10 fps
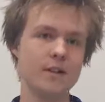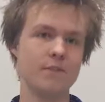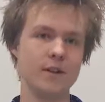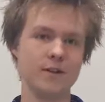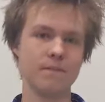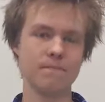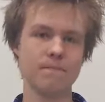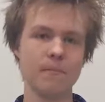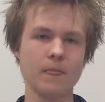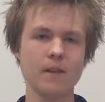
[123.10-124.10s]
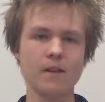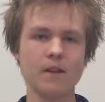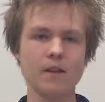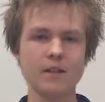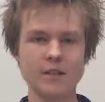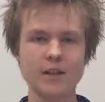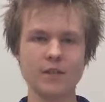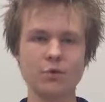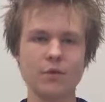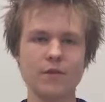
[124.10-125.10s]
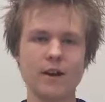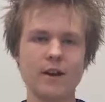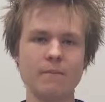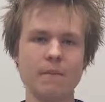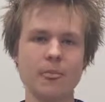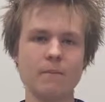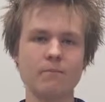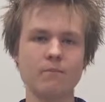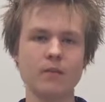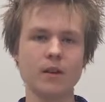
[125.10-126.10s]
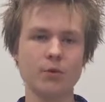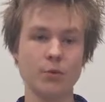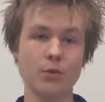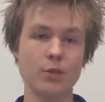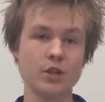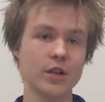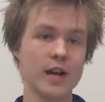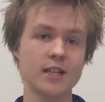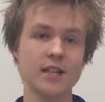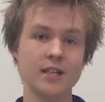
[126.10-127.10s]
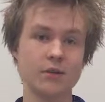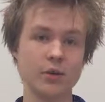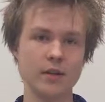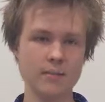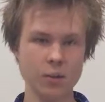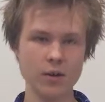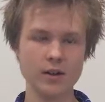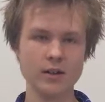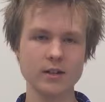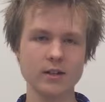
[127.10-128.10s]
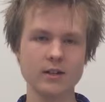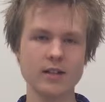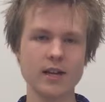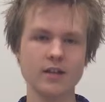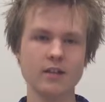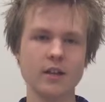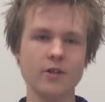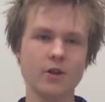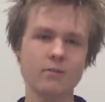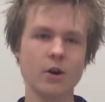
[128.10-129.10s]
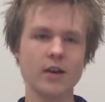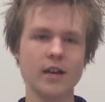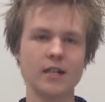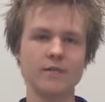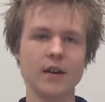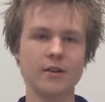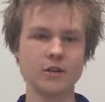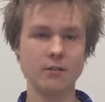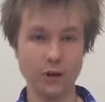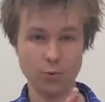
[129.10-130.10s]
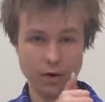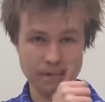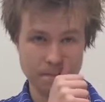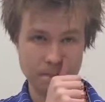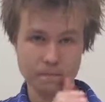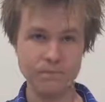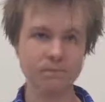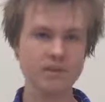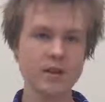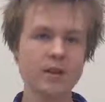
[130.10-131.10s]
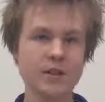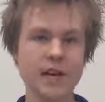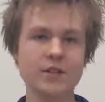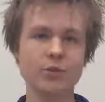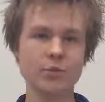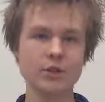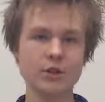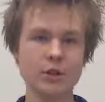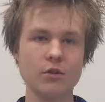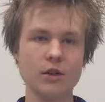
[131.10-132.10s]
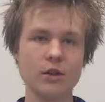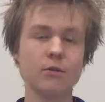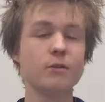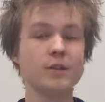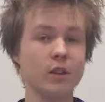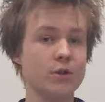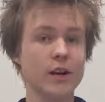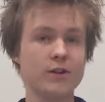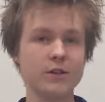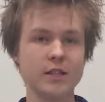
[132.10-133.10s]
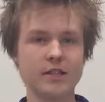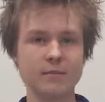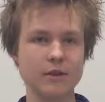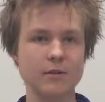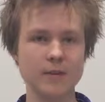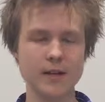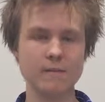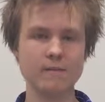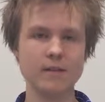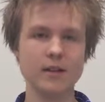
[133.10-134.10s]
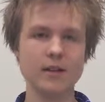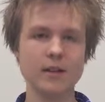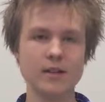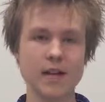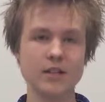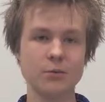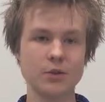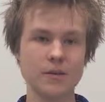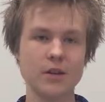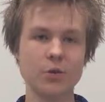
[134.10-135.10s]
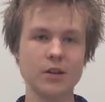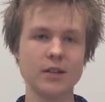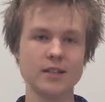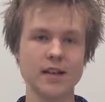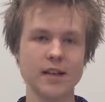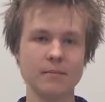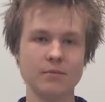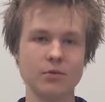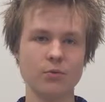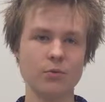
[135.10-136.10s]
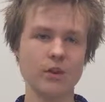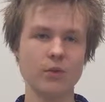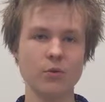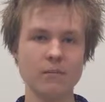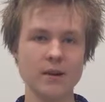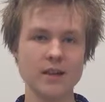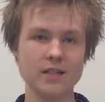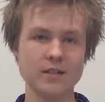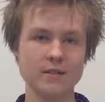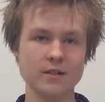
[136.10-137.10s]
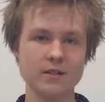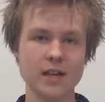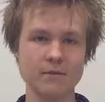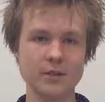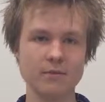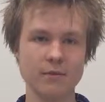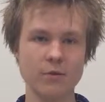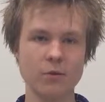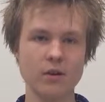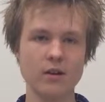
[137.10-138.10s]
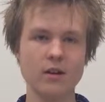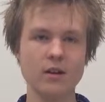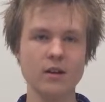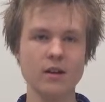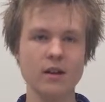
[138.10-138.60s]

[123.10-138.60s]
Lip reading: or Bitdefender. The second school of thought, with which I tend to agree more, says get a third-party antivirus no matter what. Yes, it will slow down your system a little bit. Yes, it will be annoying at times with annoying positives, as mentioned before.